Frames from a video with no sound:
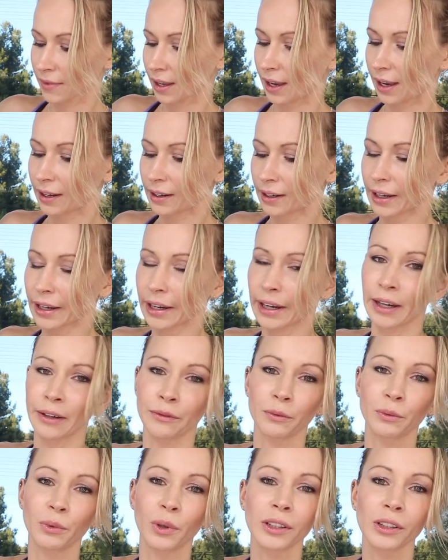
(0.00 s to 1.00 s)
And I
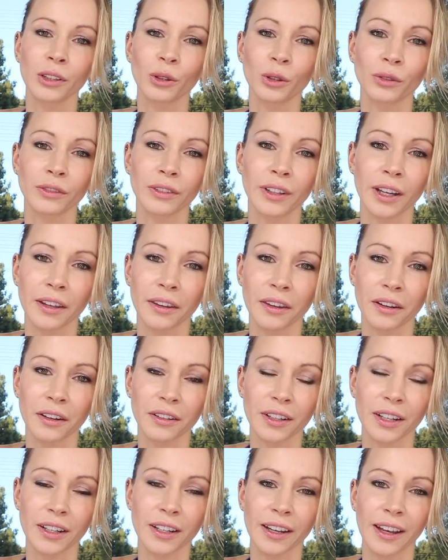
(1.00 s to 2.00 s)
have one container
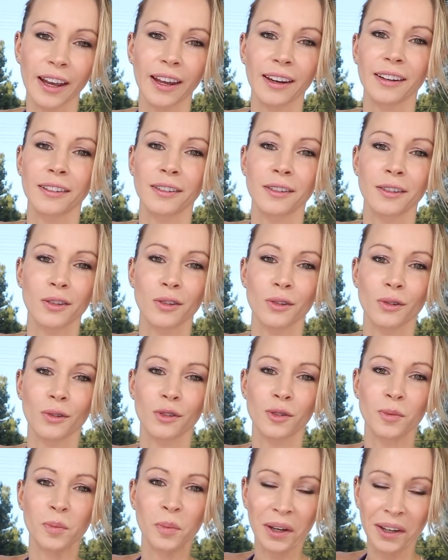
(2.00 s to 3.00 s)
dedicated to
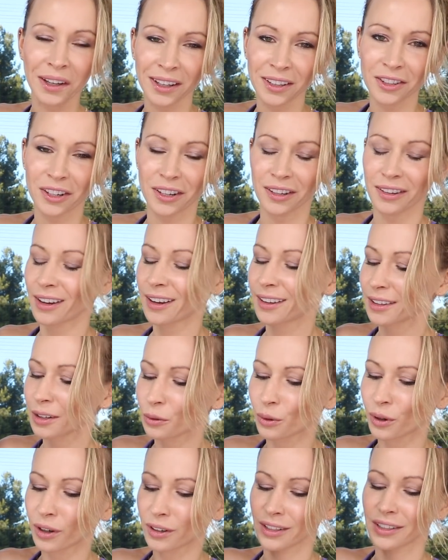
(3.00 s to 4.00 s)
spinach and the other one